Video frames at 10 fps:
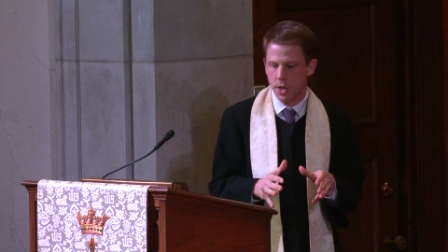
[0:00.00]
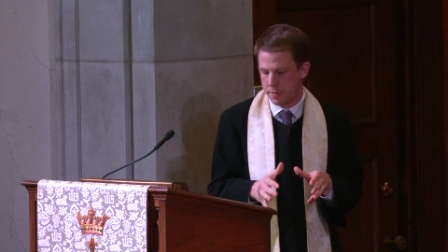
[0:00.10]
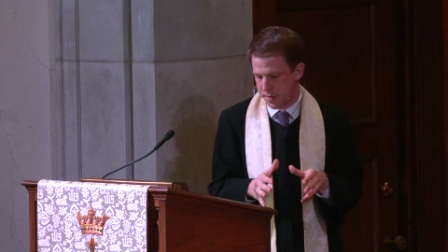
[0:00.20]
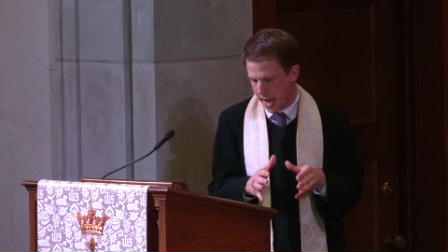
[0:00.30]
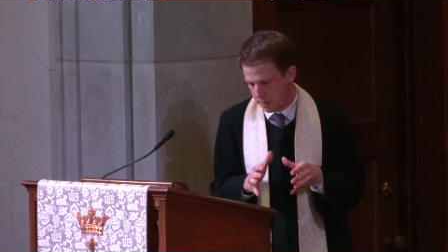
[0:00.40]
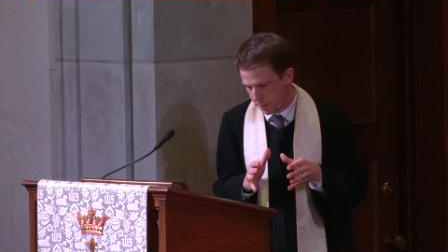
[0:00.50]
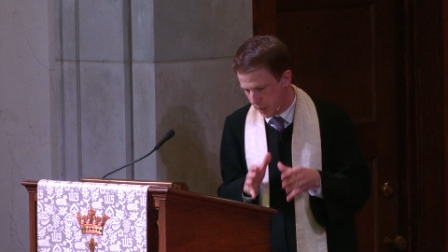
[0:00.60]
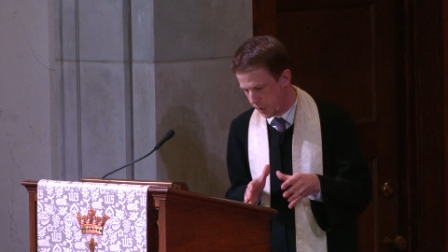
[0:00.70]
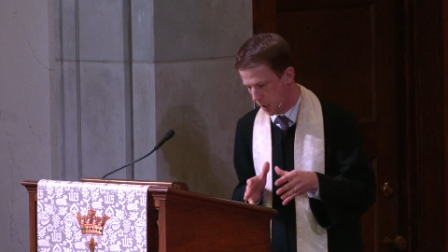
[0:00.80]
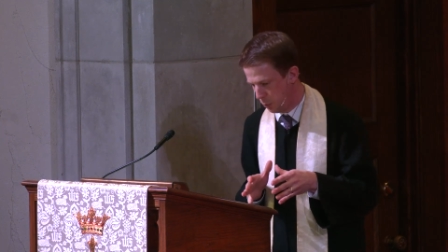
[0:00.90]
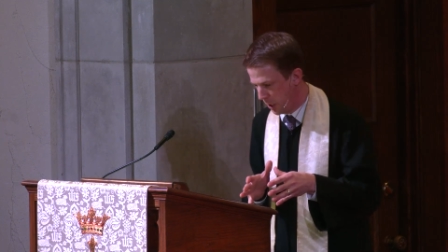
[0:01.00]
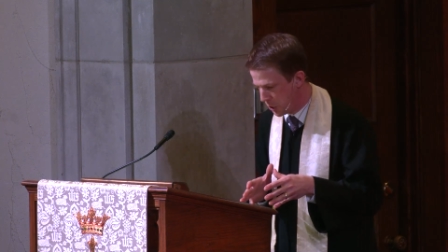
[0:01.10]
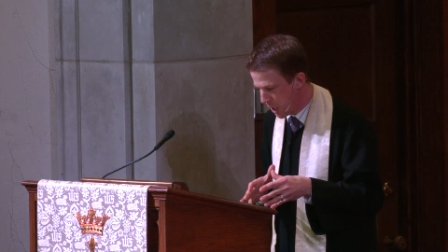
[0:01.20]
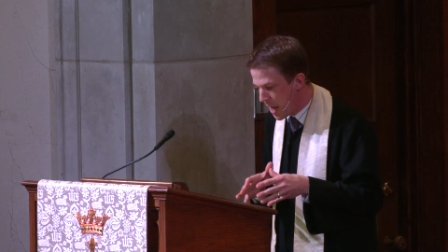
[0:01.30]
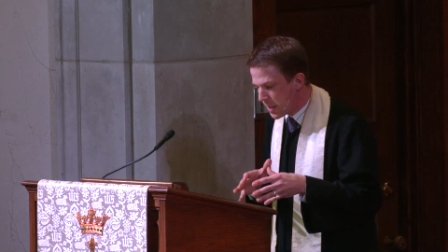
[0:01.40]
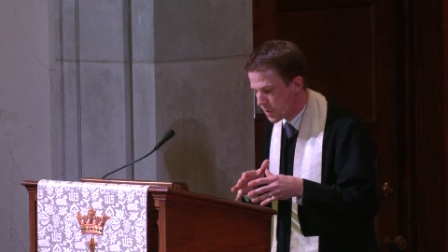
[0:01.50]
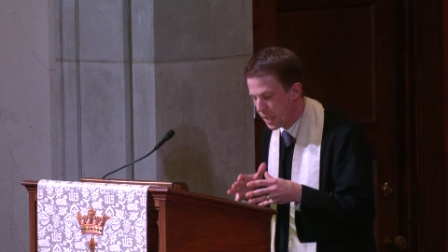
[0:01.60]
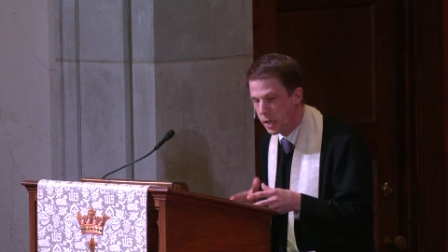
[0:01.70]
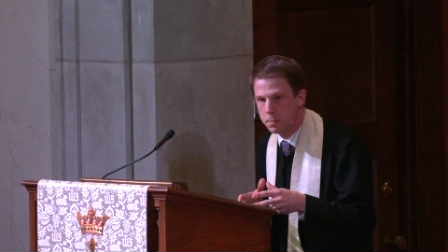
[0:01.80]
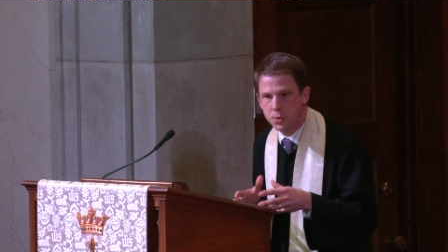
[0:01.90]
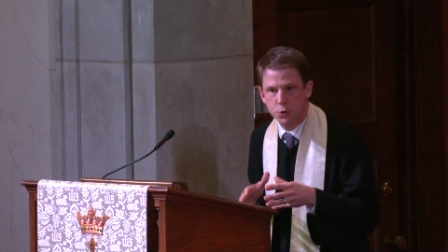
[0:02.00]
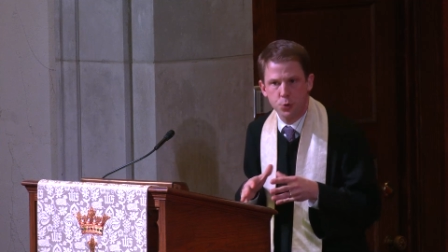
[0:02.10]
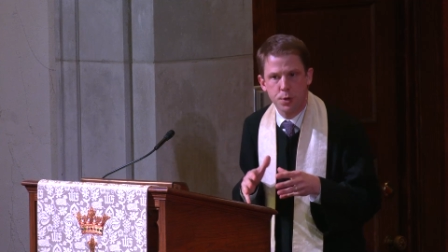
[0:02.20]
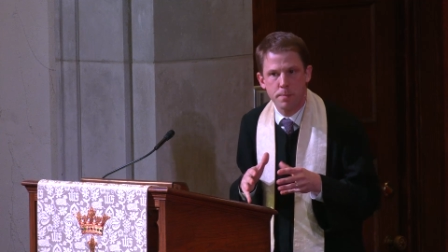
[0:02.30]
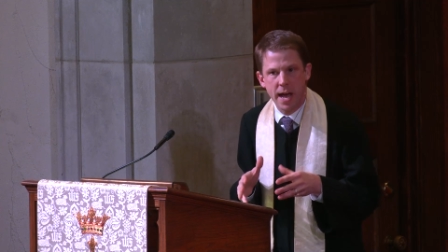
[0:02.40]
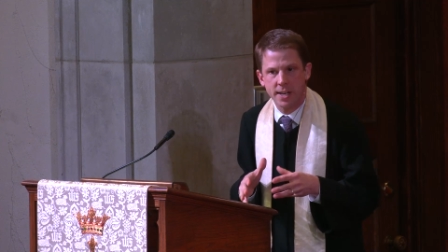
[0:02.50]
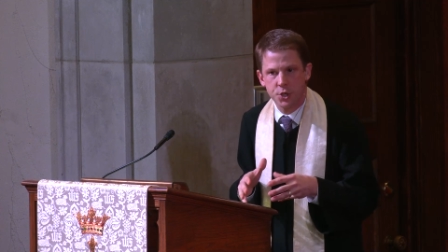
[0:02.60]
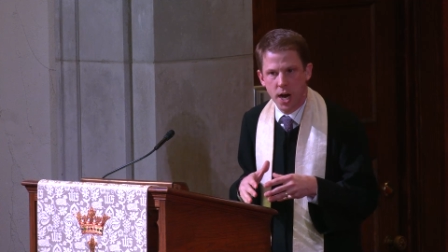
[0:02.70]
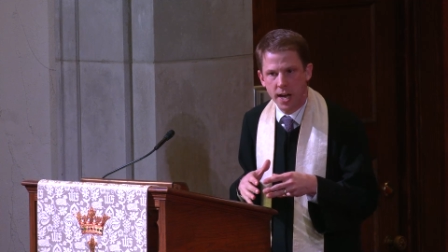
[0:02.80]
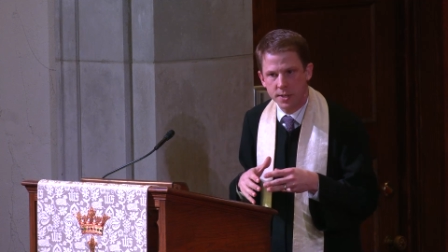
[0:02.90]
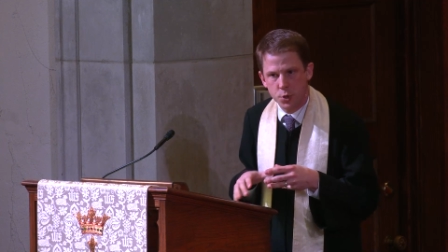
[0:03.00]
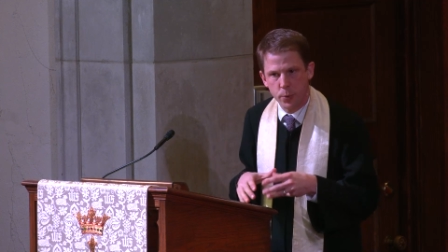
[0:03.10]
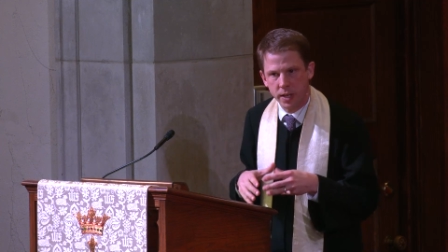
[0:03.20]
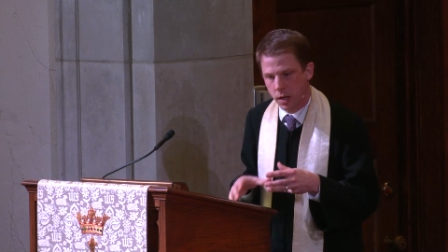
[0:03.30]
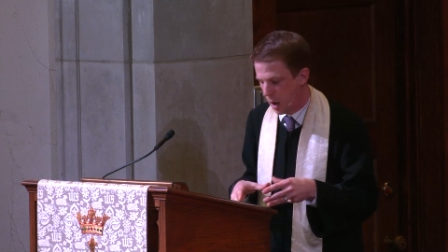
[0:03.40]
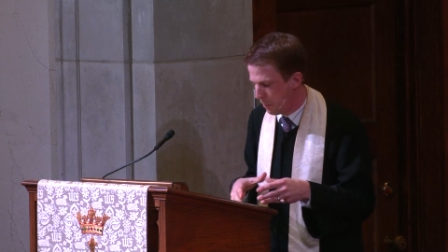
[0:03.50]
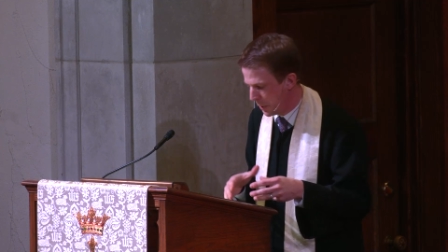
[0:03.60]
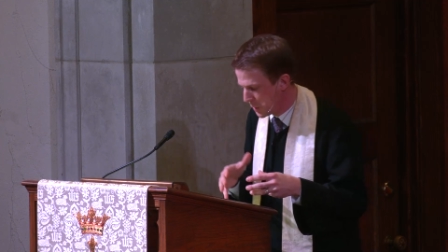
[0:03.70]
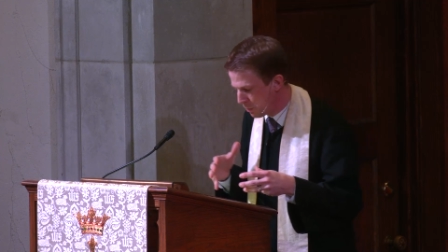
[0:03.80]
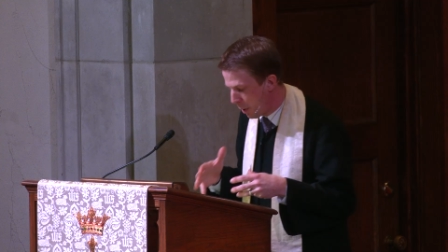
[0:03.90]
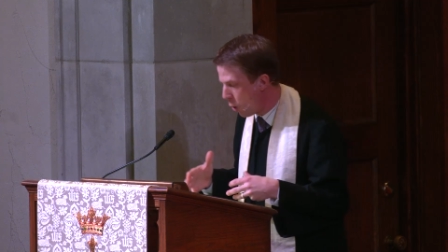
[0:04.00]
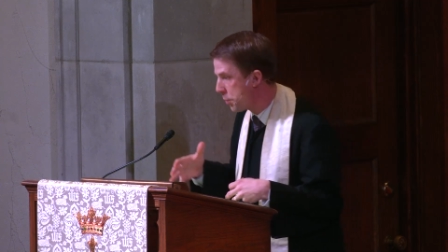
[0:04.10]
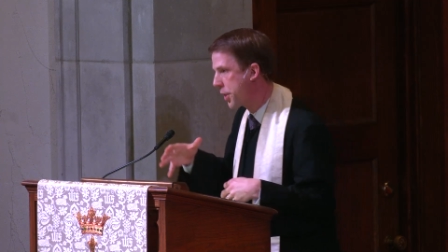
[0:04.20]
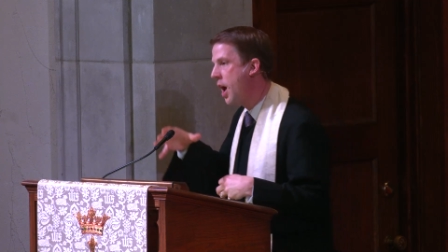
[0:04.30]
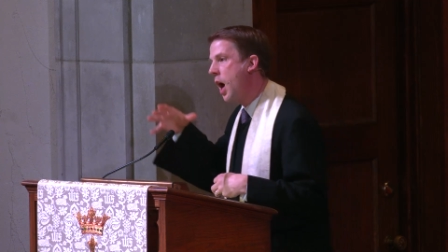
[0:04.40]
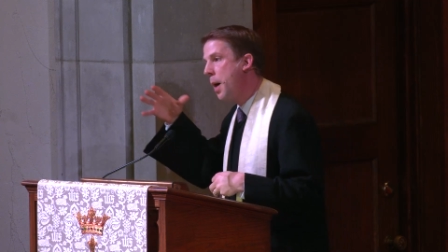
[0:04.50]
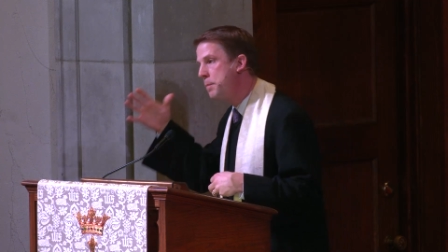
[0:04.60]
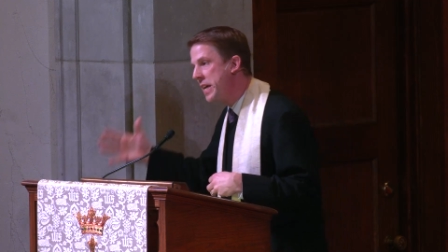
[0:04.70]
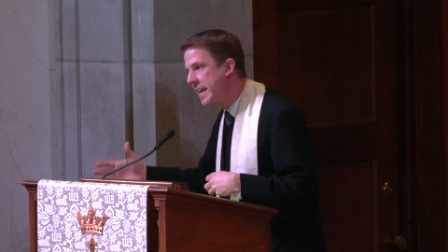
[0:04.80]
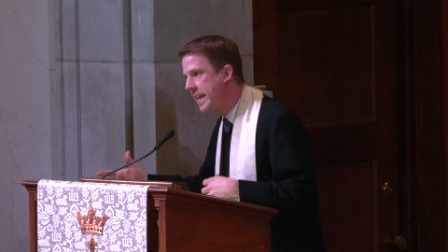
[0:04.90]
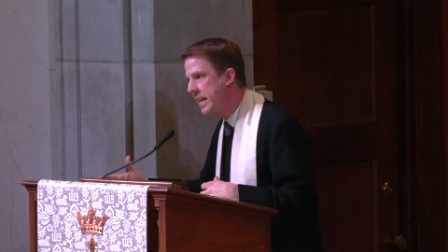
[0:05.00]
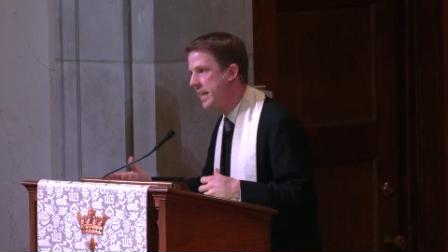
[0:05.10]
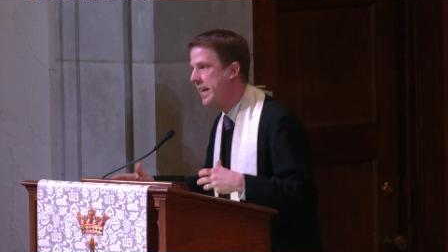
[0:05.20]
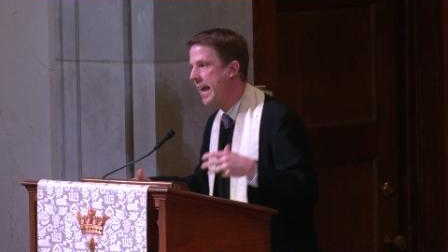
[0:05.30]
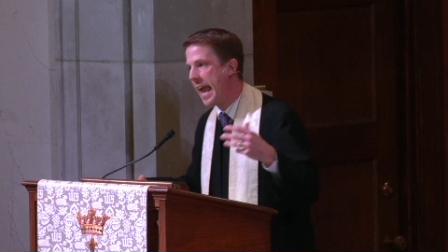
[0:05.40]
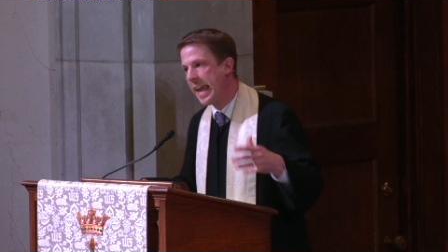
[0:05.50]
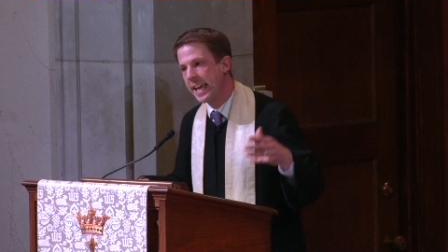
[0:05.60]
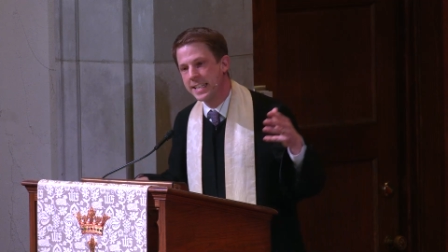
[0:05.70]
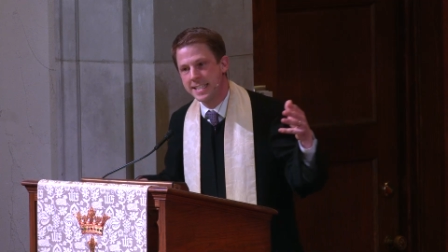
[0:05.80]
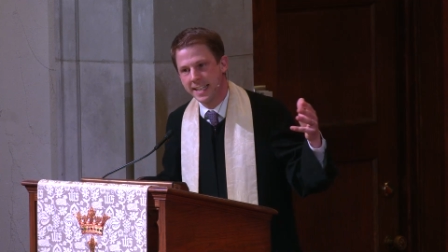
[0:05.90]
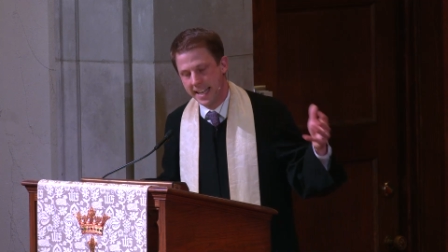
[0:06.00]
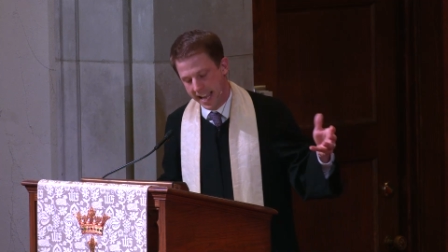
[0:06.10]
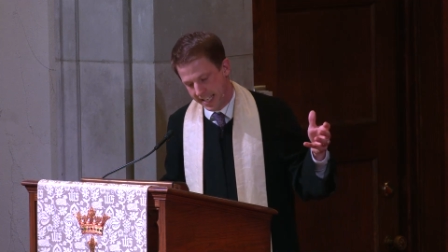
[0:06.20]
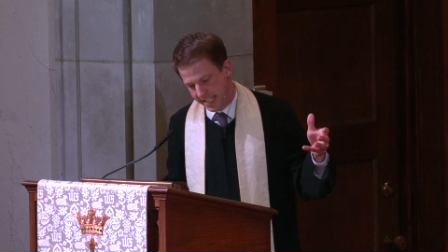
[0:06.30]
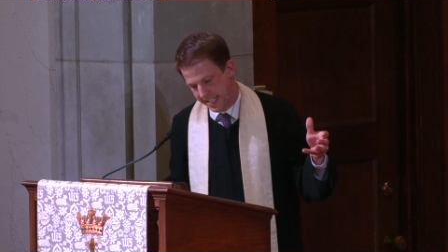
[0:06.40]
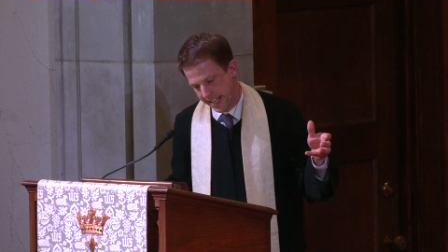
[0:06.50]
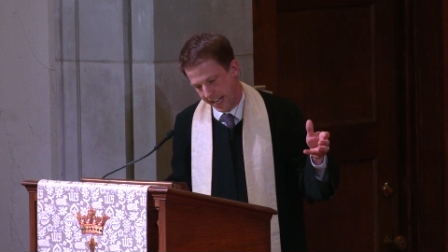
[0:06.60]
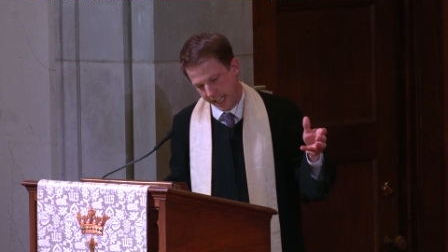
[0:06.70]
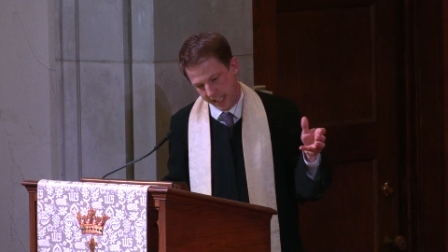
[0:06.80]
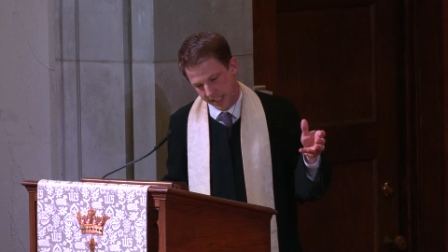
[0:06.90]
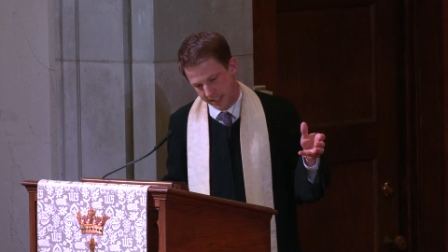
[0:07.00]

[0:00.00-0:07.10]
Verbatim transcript: of that visit, which seemed to the Magi to encompass both a beginning and an ending.